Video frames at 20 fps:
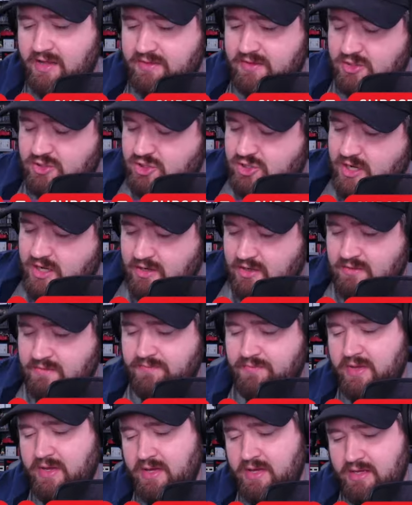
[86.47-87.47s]
this channel.
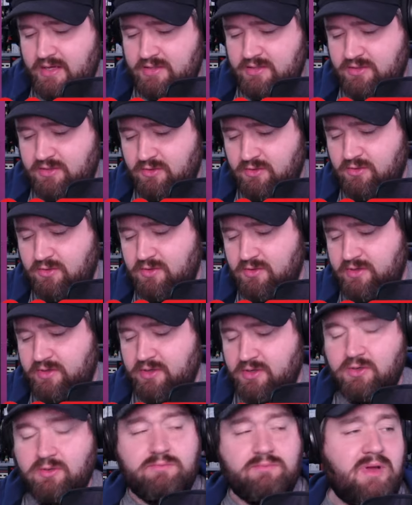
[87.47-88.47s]
So, you
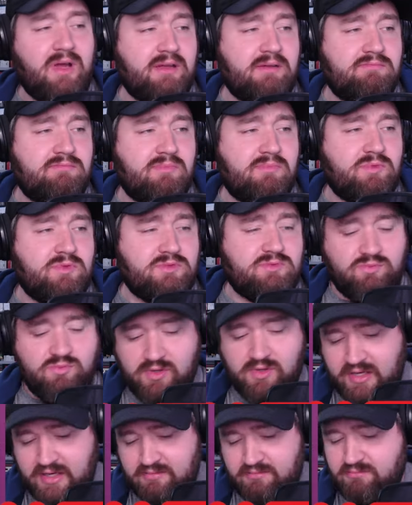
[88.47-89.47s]
know, I was
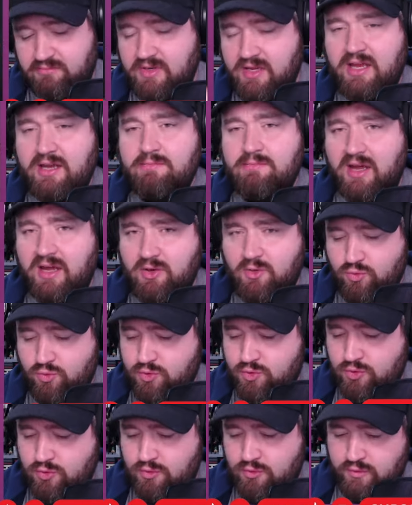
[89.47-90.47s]
really hitting my
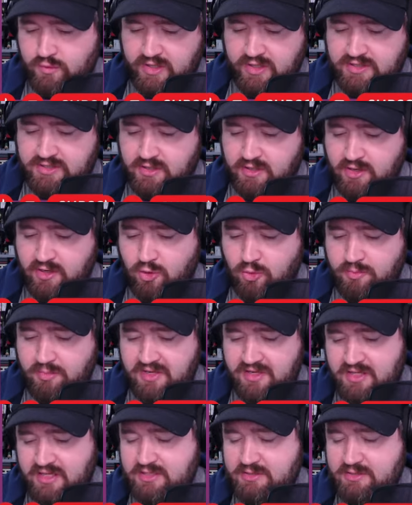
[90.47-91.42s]
groove when I started opening these